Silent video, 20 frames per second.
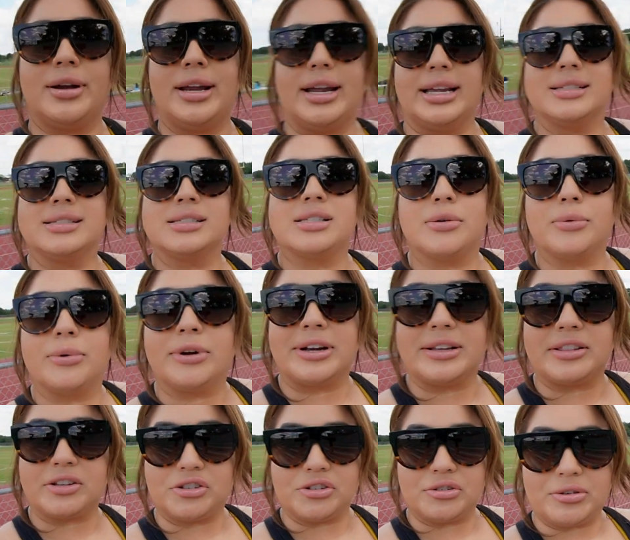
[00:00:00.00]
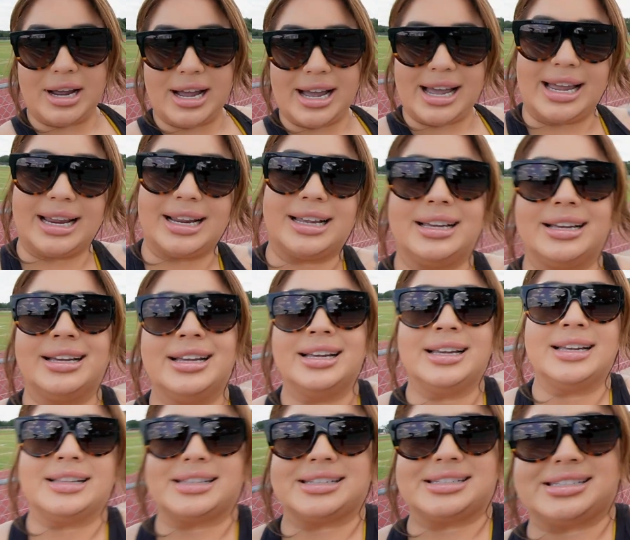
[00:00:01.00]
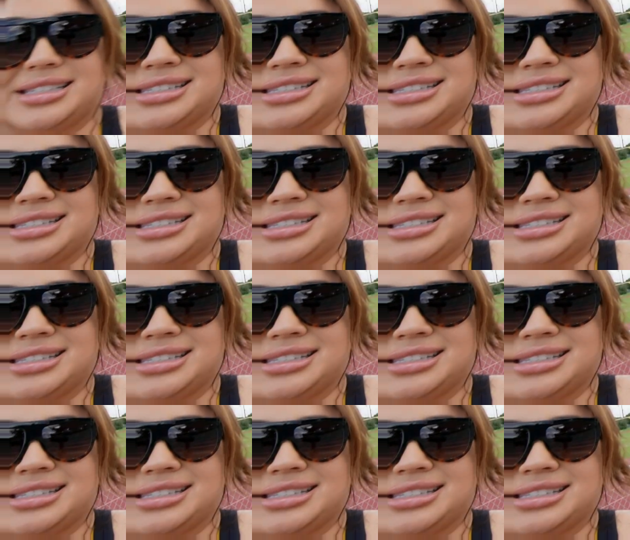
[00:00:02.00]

right, so we're at the track. This